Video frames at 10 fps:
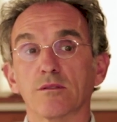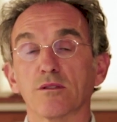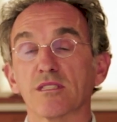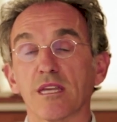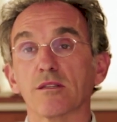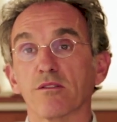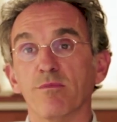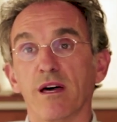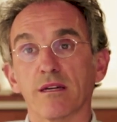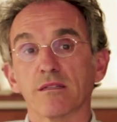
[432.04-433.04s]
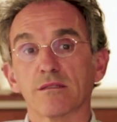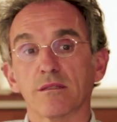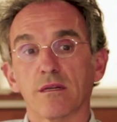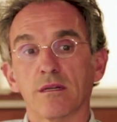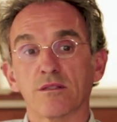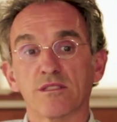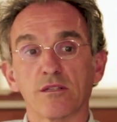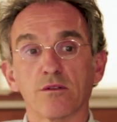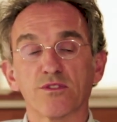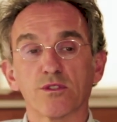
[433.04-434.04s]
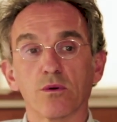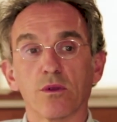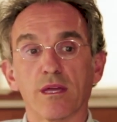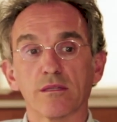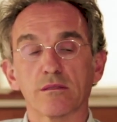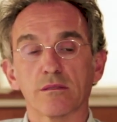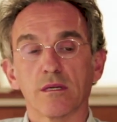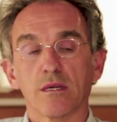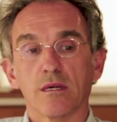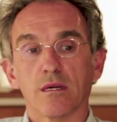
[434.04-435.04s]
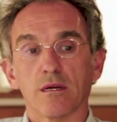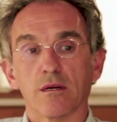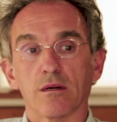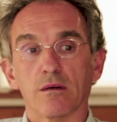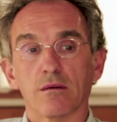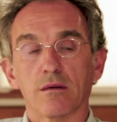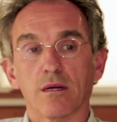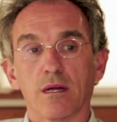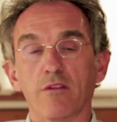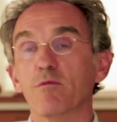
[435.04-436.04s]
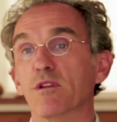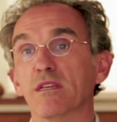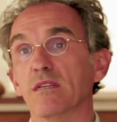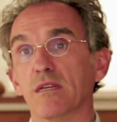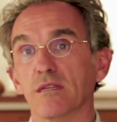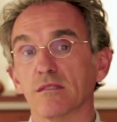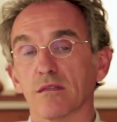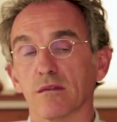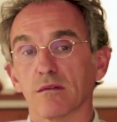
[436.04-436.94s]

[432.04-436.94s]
state of mind and a state of soul that everybody is